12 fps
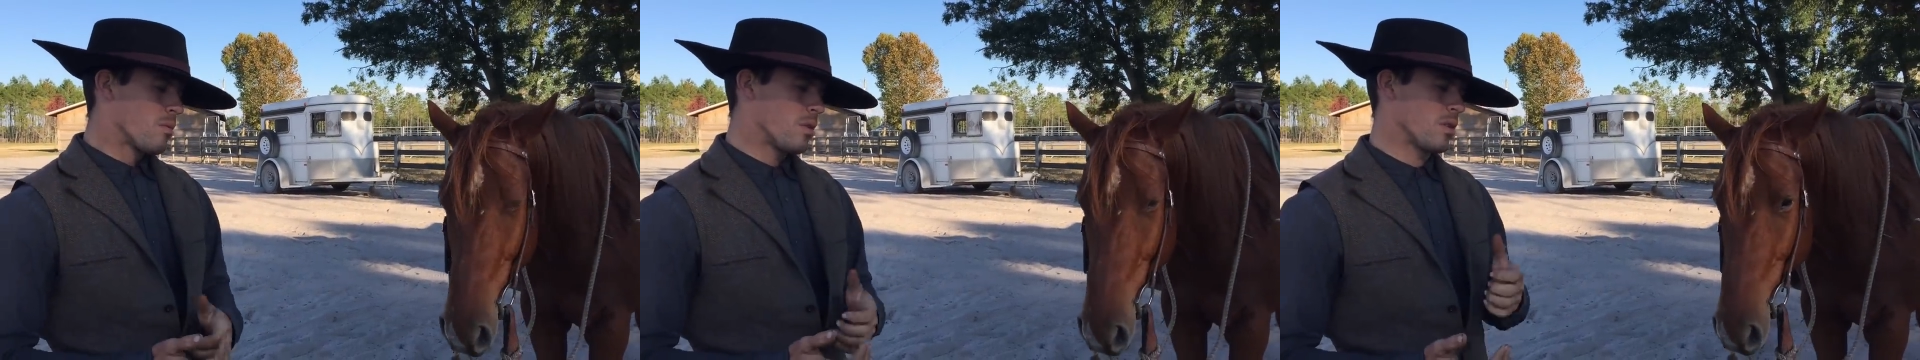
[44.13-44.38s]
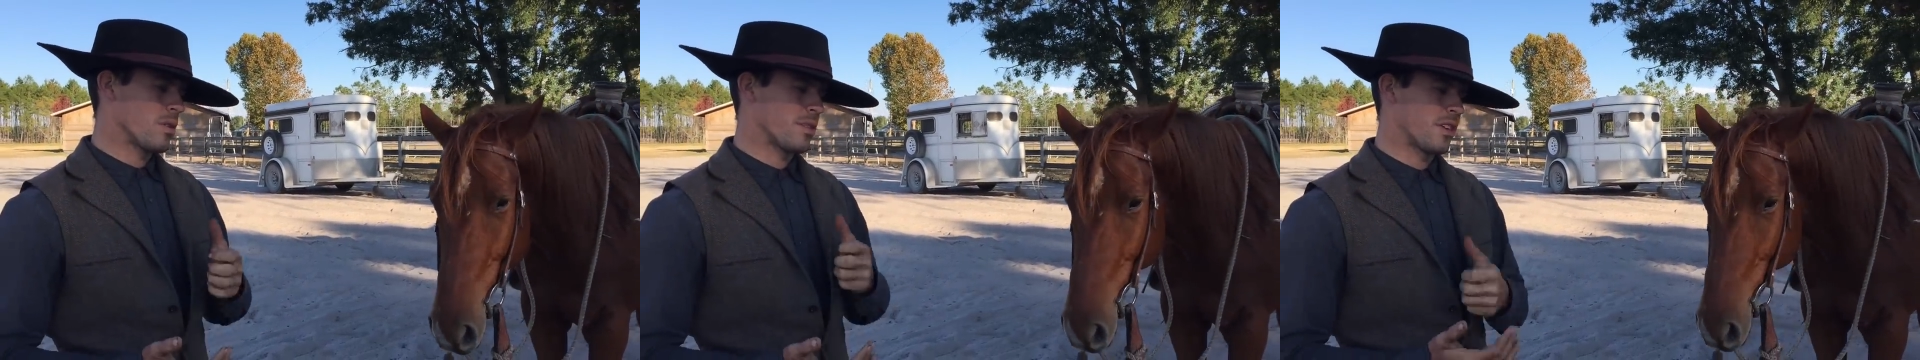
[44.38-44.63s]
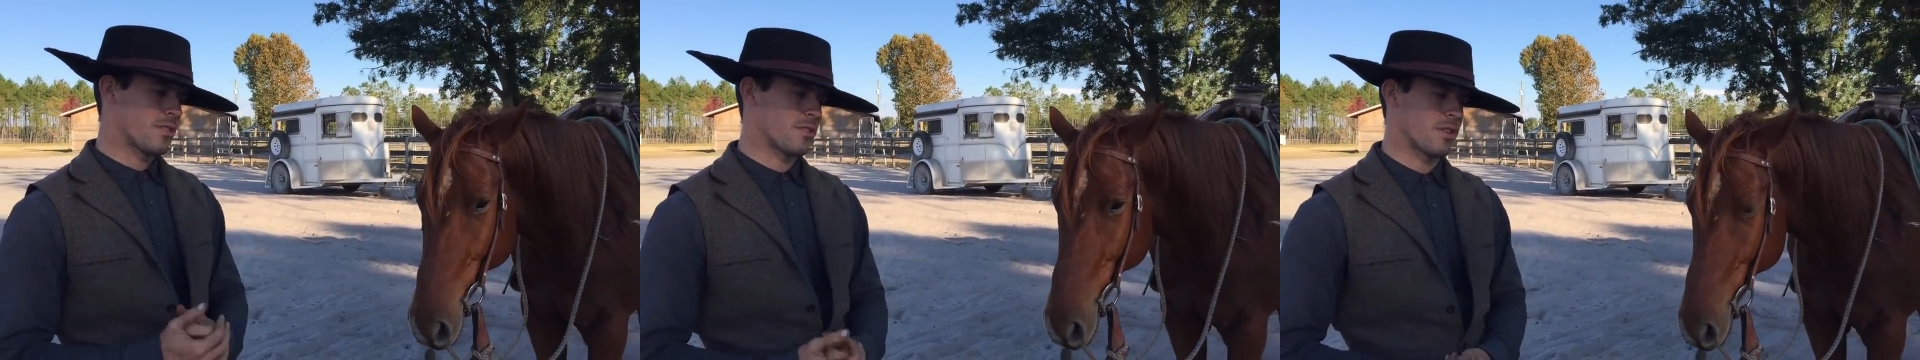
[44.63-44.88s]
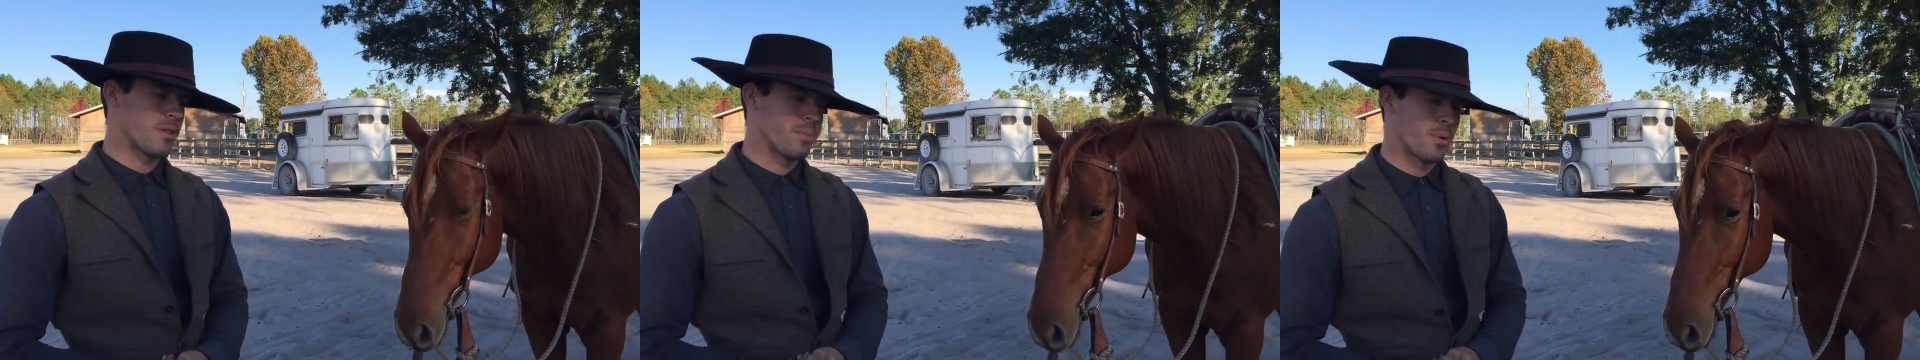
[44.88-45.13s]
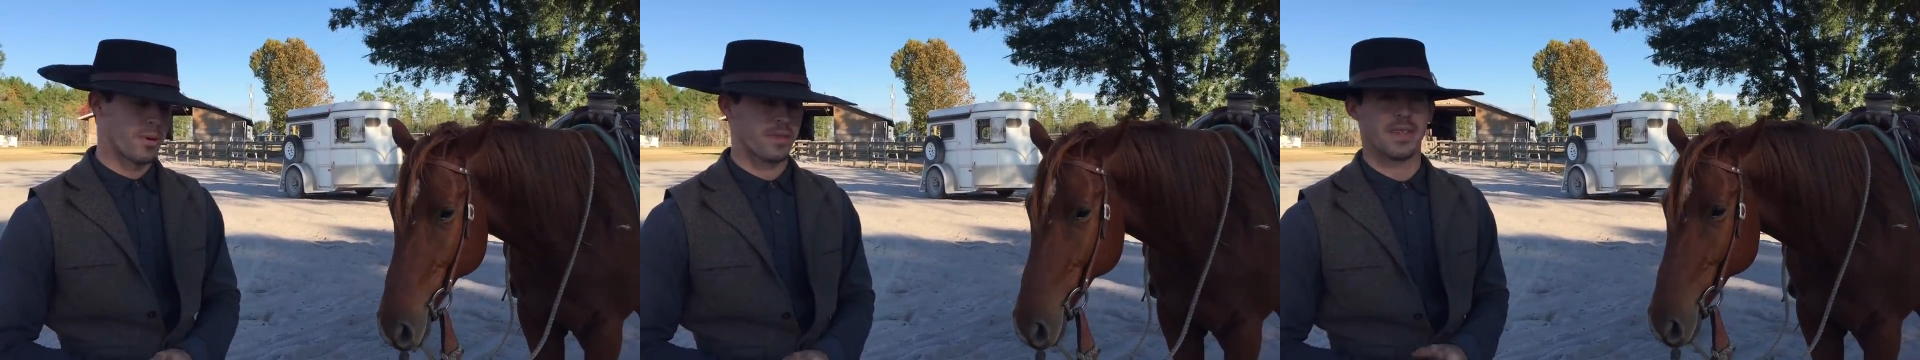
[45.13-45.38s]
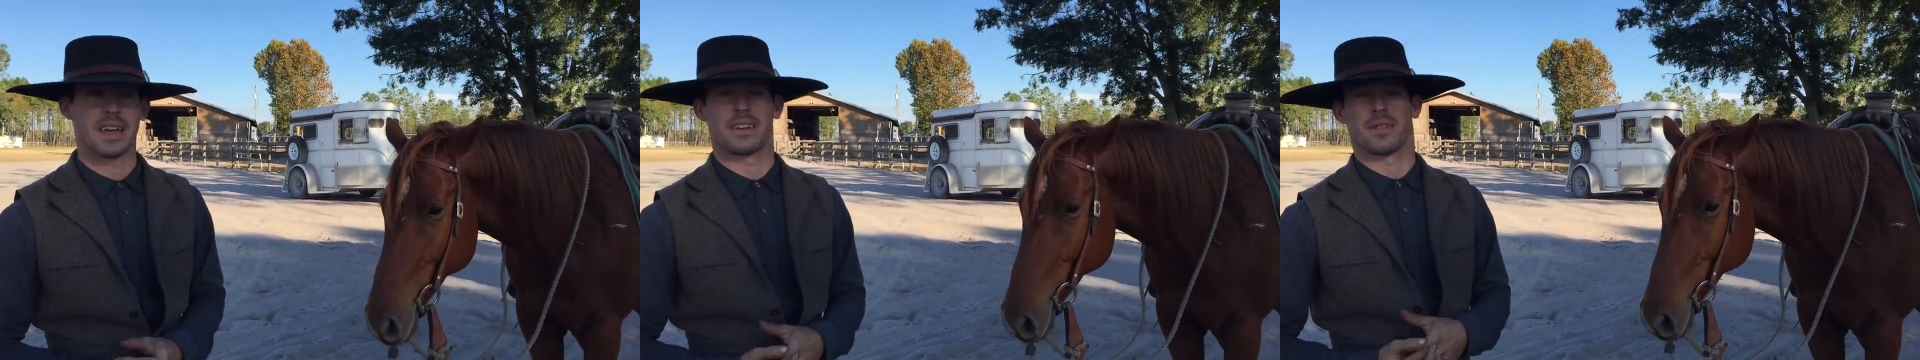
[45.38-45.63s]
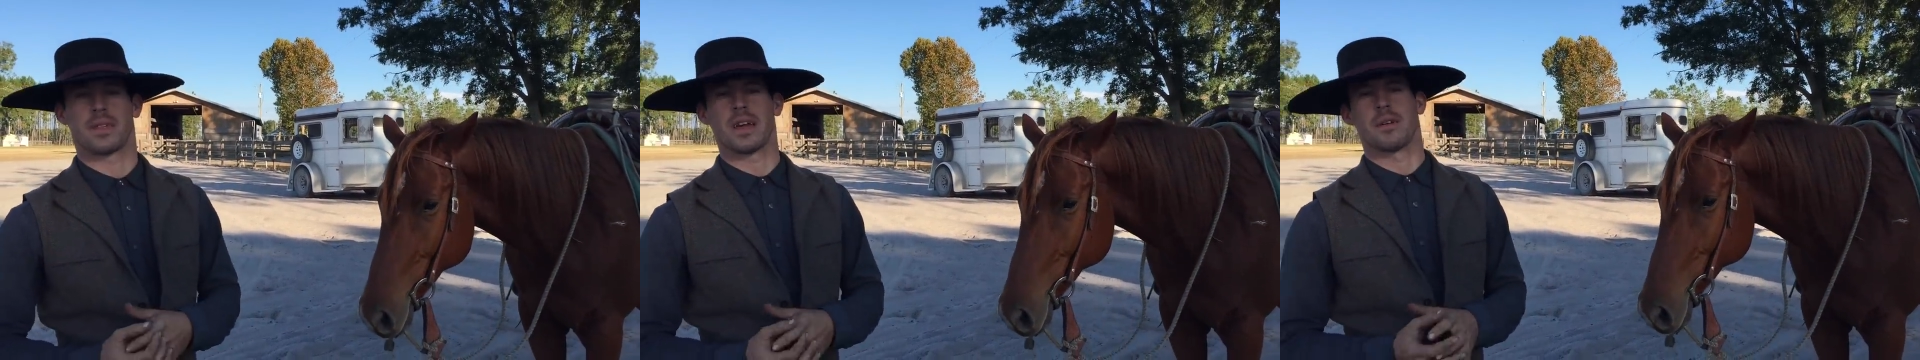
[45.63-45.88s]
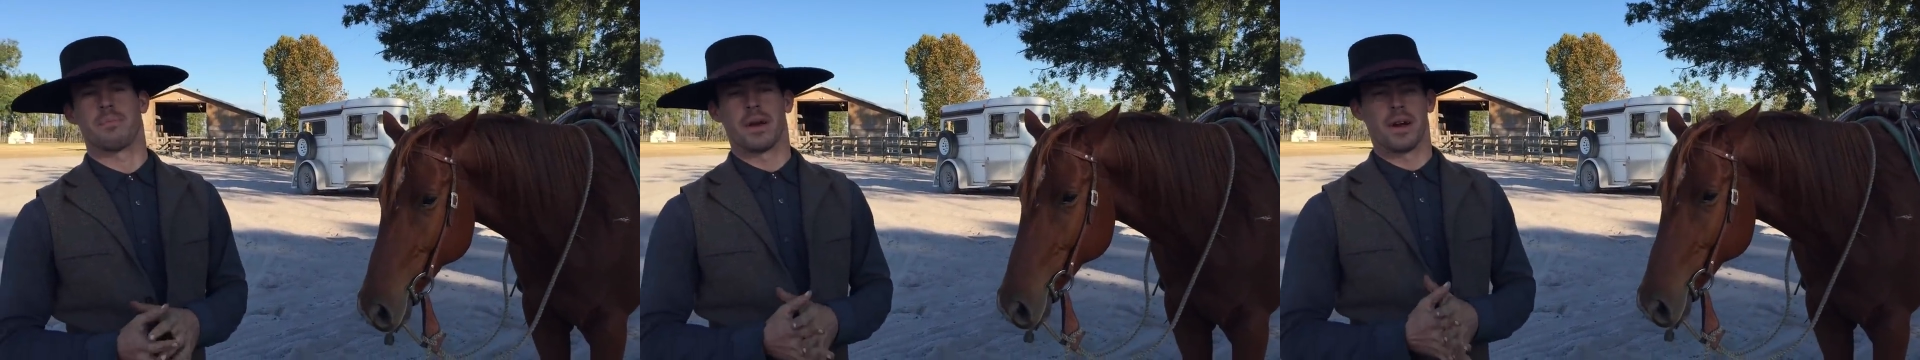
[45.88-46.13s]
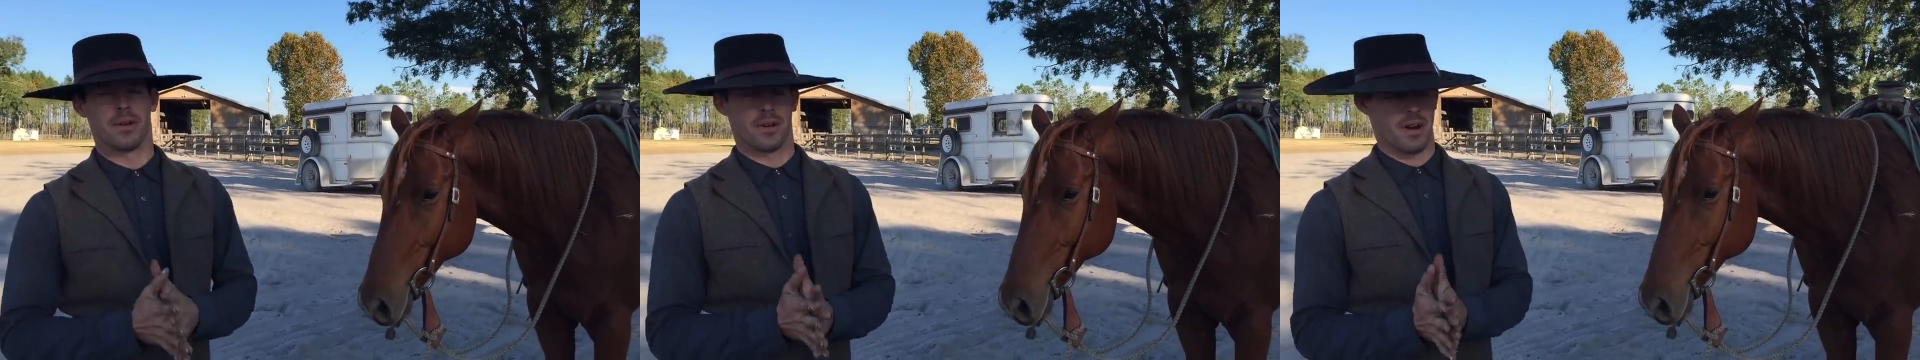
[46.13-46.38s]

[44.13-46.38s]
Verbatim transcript: Well, this is an important thing to think about,